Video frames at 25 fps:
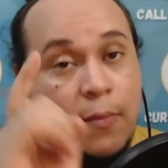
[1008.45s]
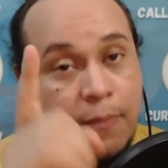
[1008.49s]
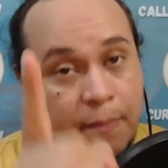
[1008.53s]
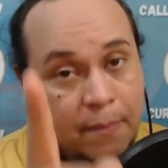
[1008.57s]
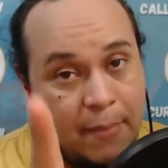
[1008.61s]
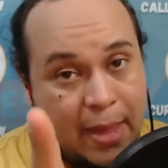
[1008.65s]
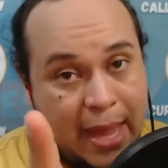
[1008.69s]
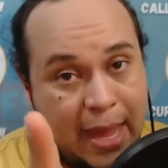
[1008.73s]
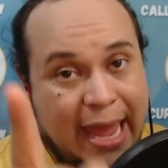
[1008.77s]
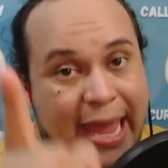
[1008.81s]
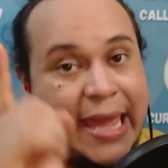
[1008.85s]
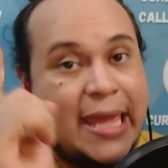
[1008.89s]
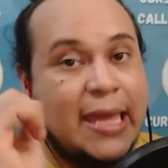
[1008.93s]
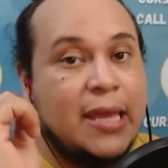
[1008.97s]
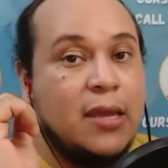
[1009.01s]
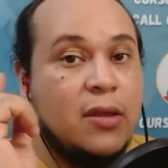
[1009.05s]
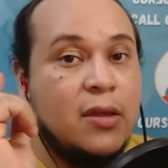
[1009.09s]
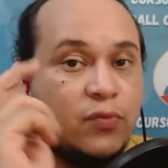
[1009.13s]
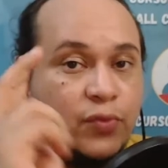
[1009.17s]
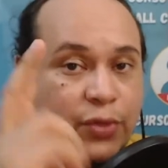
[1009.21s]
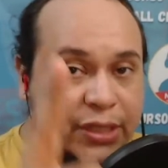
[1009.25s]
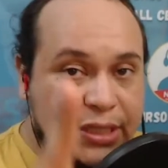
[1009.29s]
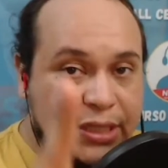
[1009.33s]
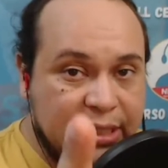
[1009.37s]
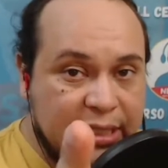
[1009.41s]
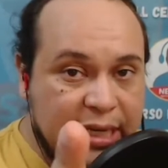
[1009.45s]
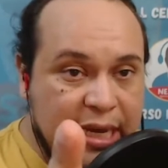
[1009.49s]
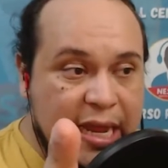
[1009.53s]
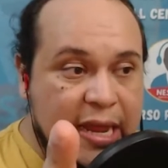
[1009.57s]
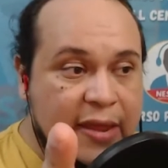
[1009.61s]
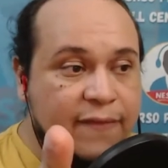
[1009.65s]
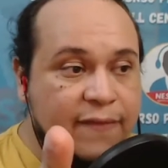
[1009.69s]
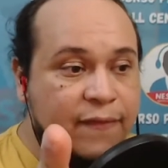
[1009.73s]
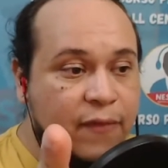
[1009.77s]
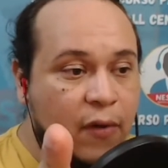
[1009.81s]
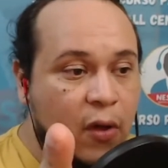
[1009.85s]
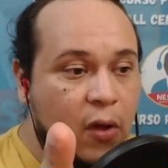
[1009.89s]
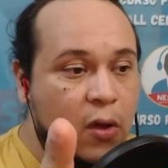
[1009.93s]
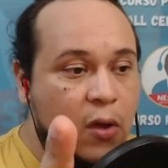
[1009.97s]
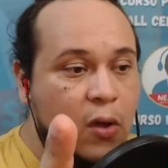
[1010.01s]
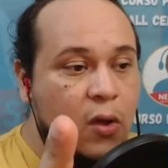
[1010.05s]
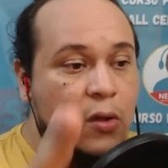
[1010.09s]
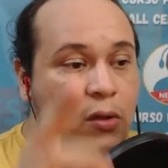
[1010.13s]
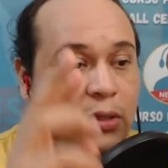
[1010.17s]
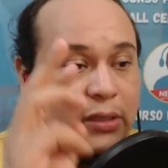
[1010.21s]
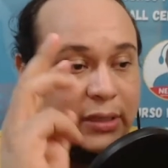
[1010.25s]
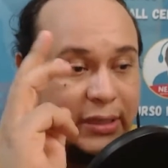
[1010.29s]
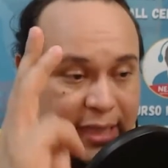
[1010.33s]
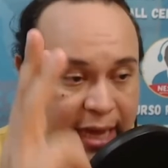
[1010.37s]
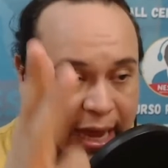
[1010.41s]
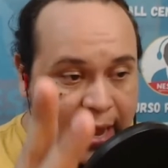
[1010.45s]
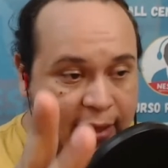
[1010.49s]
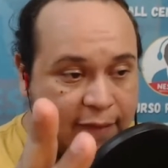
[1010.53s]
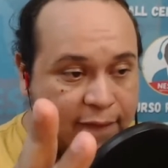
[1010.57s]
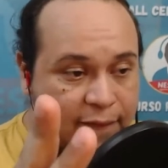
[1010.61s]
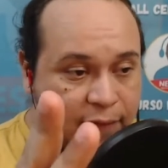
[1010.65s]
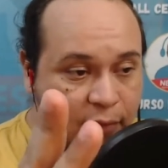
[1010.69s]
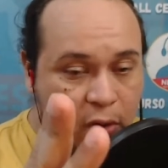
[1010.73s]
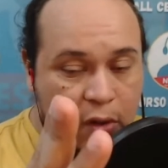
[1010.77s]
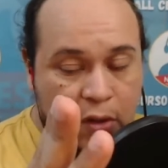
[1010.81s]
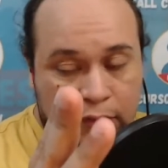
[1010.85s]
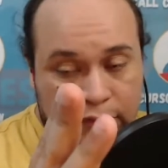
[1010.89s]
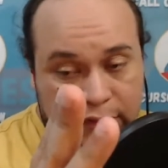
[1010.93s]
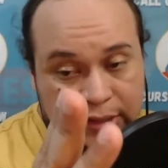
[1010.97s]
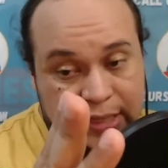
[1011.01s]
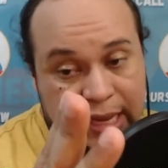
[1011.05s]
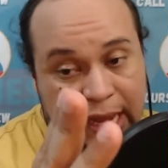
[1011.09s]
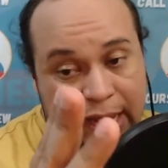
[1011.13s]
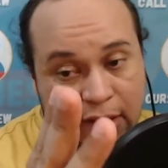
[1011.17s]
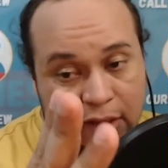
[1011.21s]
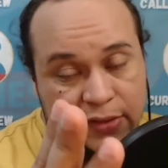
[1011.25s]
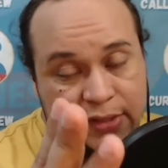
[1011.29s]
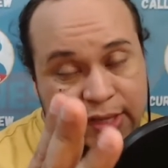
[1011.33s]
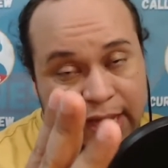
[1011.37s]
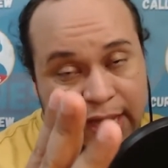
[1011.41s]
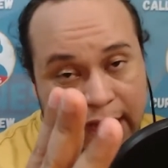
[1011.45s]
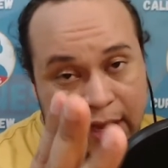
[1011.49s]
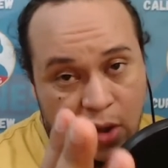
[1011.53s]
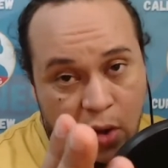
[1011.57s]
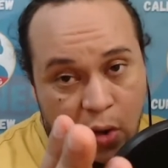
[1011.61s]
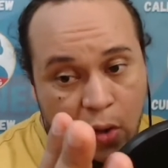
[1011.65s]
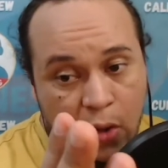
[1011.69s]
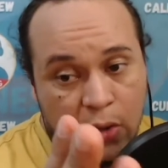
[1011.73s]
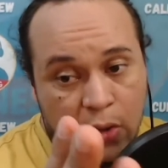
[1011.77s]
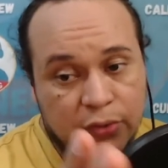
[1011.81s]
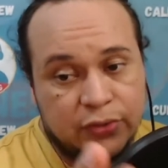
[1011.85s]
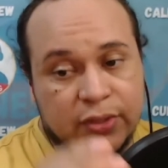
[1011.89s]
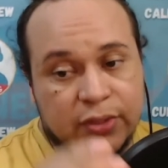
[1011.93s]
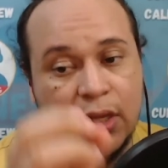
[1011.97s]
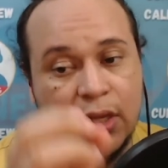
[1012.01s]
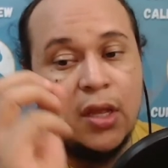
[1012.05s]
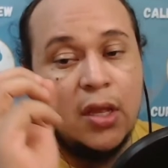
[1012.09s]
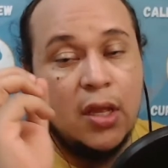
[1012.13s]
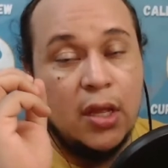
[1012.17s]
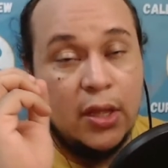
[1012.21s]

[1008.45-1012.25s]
Make, receive, phone call, take calls.